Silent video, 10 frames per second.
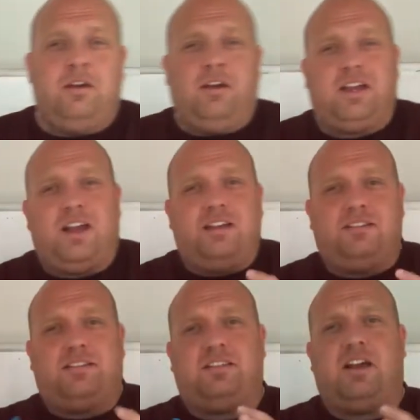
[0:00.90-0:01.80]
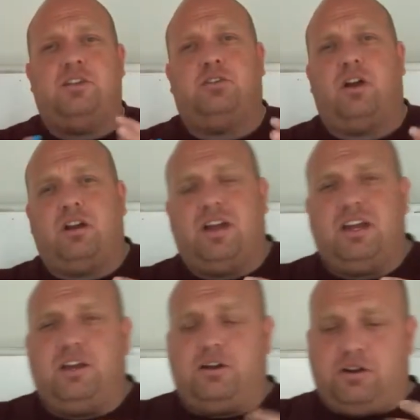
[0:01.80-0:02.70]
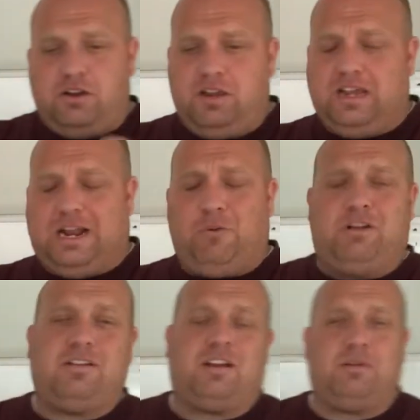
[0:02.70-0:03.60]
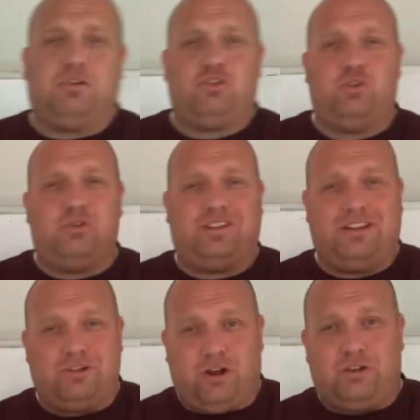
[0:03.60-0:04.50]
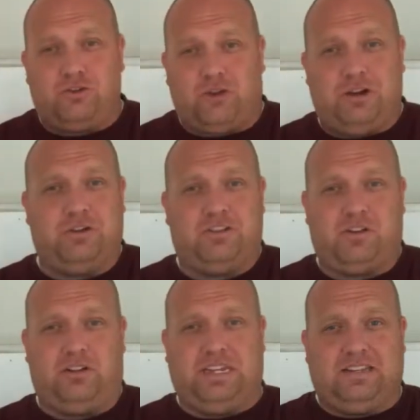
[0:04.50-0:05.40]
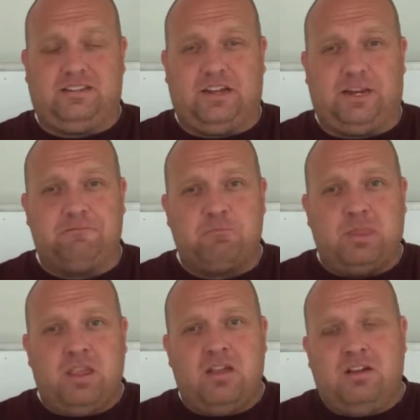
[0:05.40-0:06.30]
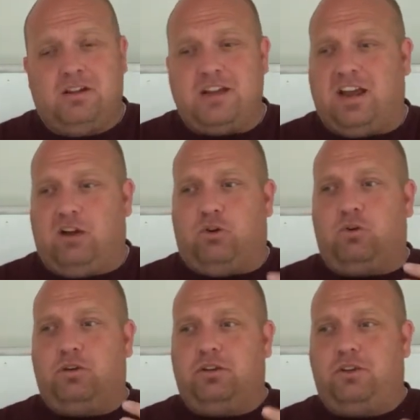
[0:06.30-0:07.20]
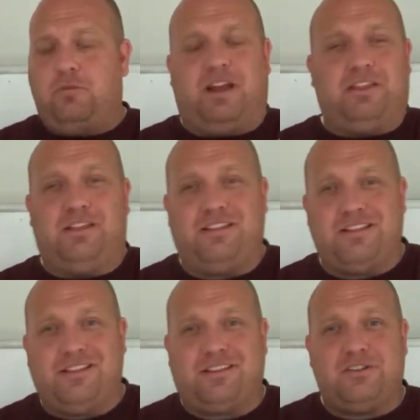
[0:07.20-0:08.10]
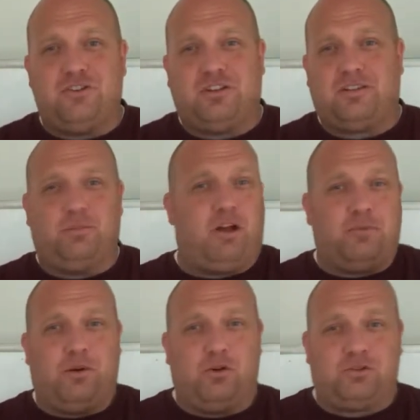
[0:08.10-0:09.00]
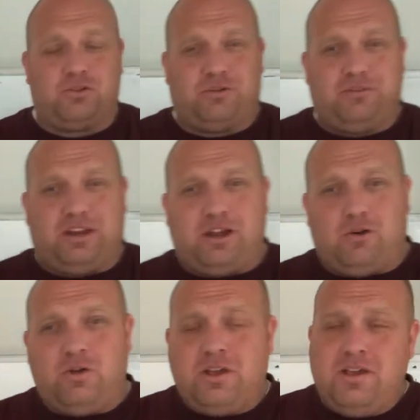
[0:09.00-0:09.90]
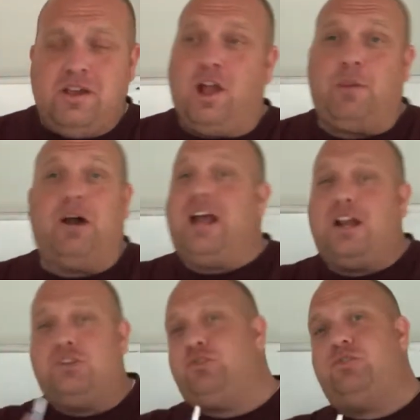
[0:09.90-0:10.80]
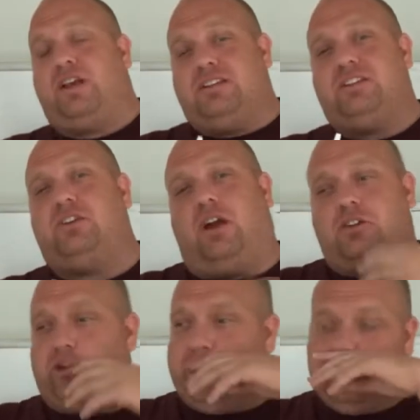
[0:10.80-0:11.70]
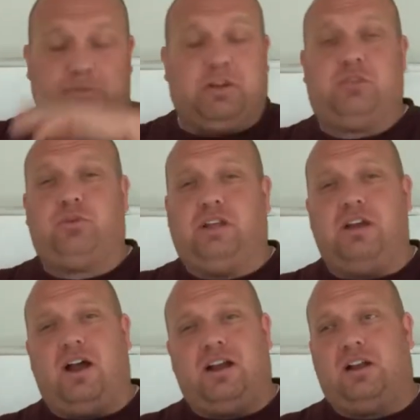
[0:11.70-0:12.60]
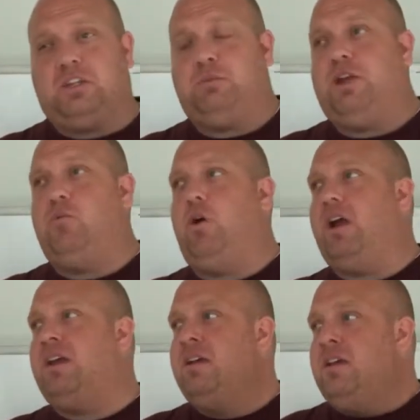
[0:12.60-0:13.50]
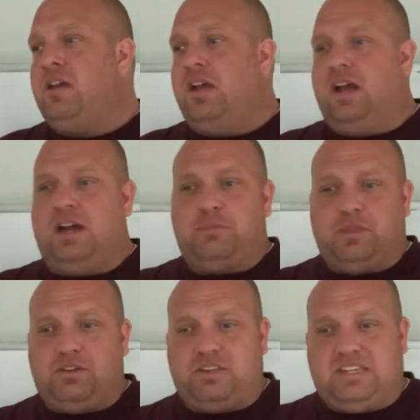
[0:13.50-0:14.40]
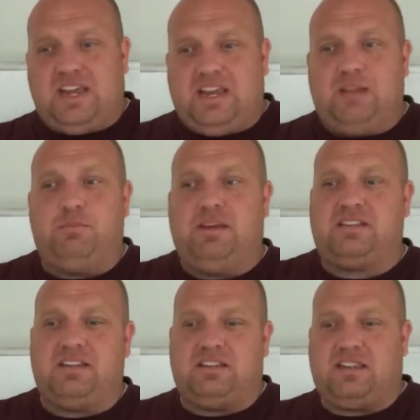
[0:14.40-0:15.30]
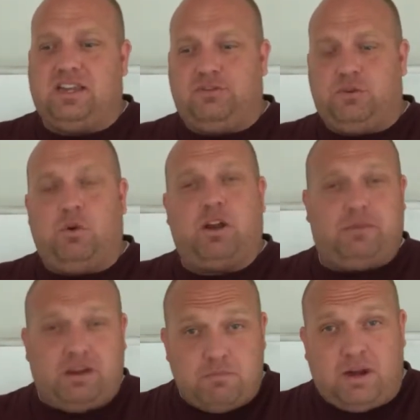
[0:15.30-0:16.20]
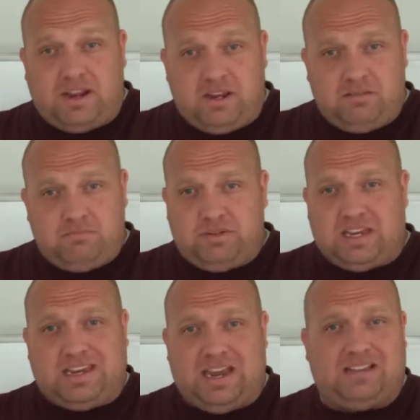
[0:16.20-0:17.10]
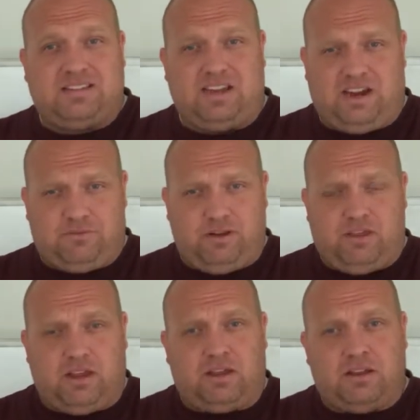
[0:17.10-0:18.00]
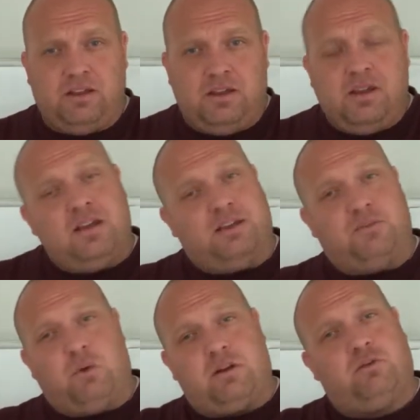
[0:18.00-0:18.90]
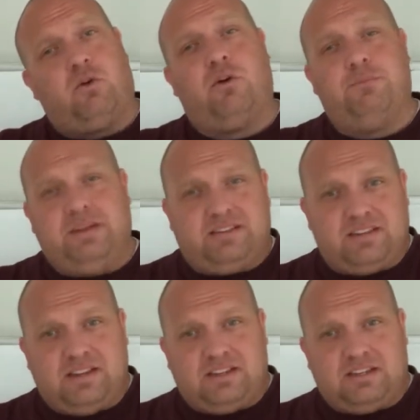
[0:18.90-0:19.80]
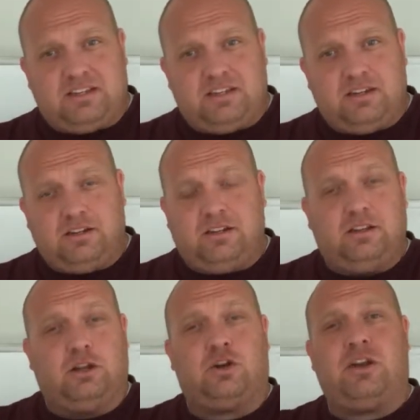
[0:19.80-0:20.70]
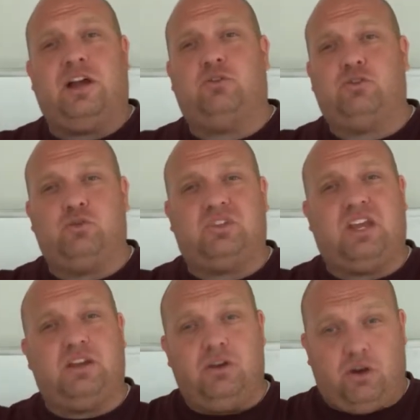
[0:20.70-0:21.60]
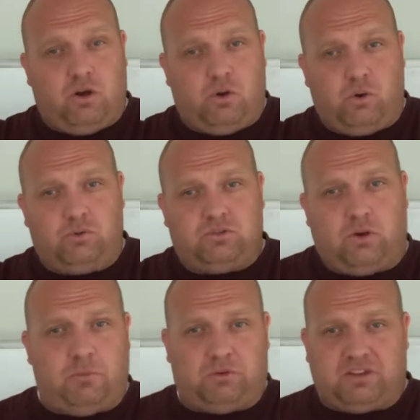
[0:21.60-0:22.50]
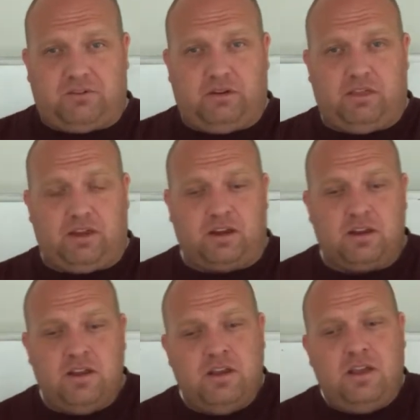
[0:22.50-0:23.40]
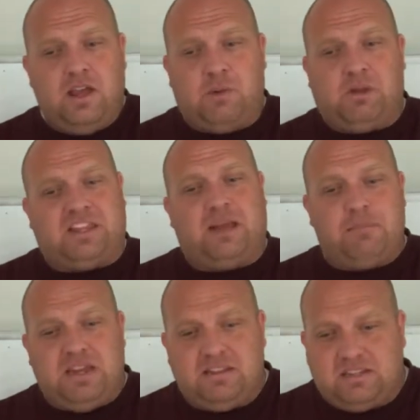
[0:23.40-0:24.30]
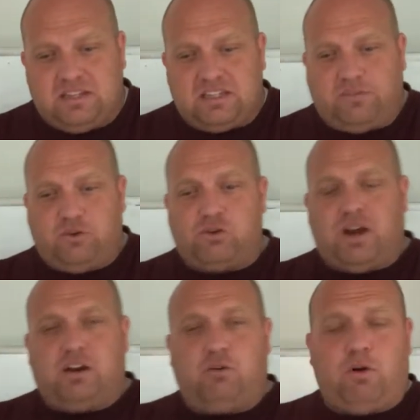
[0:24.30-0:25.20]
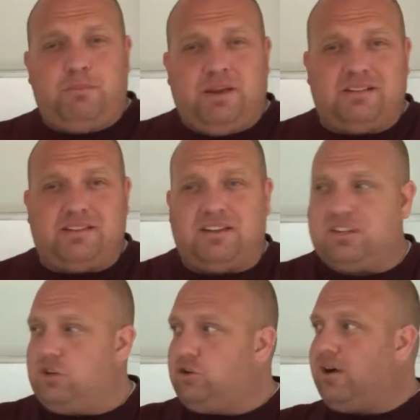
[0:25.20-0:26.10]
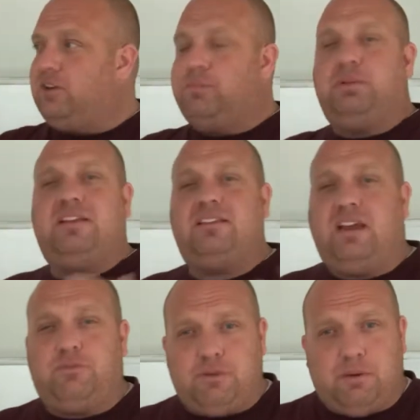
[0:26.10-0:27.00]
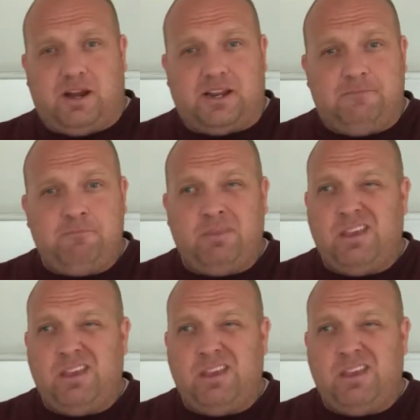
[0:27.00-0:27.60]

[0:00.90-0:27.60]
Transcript: Hey guys, it's Ty the Dog Guy here, and I want to talk about choosing a dog trainer in Salt Lake City. Now, you might think that this is just a blog post or a video about how to choose us as dog trainers, but it's really not, and I'll explain why. There's a saying in business that if you want to make money, say yes to everything. If you want to grow a business, learn how to say no to almost everything. And what that means is if you're trying to grow a business and you're trying to please everybody,